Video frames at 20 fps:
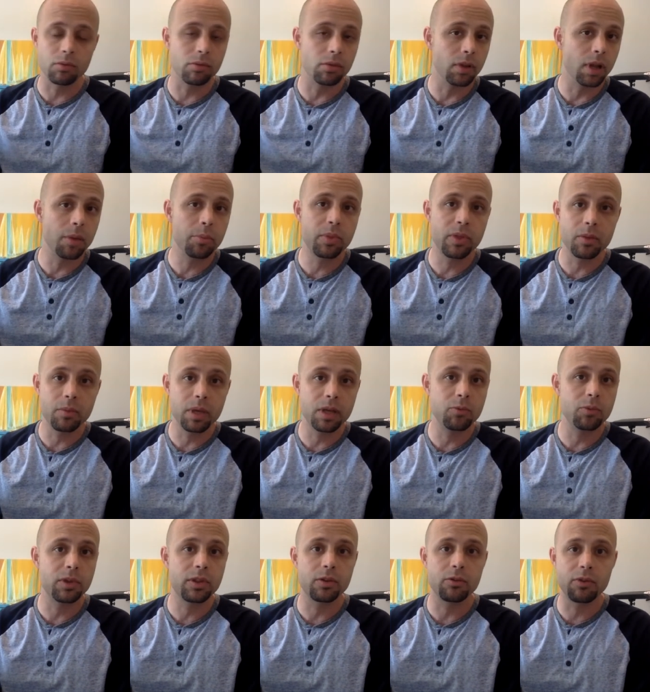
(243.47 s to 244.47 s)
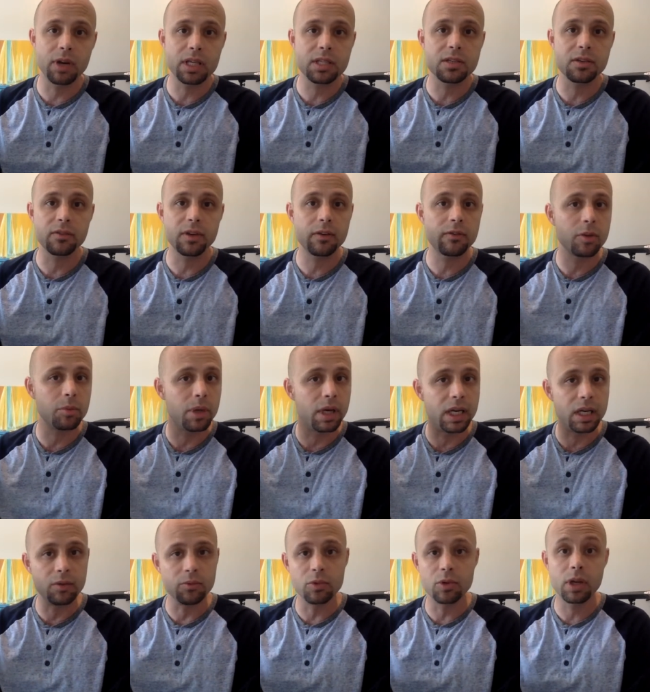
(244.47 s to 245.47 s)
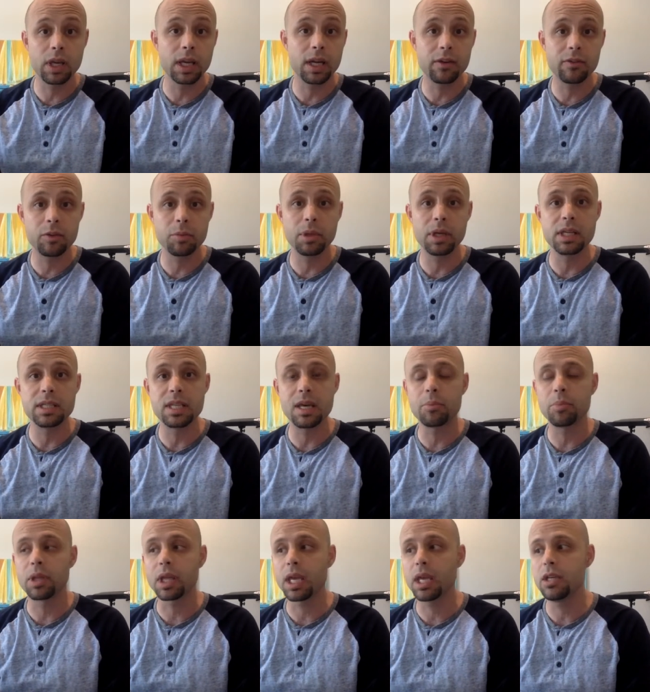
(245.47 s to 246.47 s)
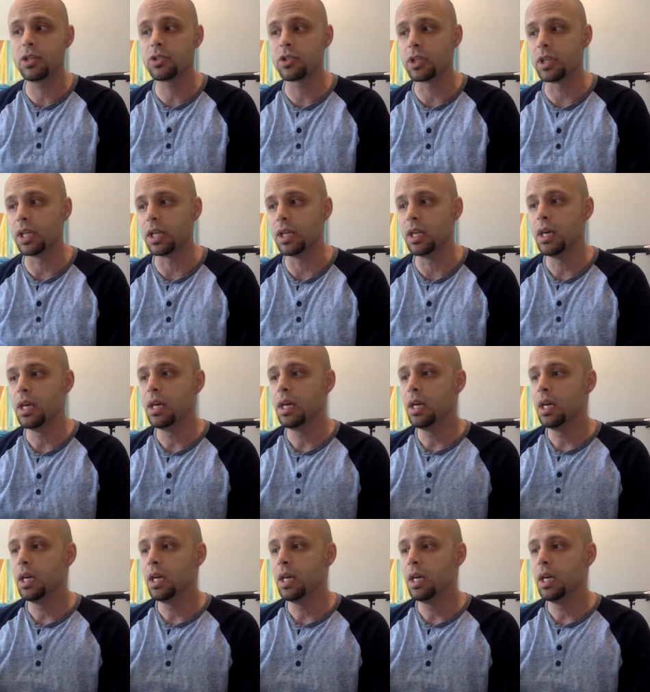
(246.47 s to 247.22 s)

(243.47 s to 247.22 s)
lump them in with the rest of everybody and we'll get everybody's application in.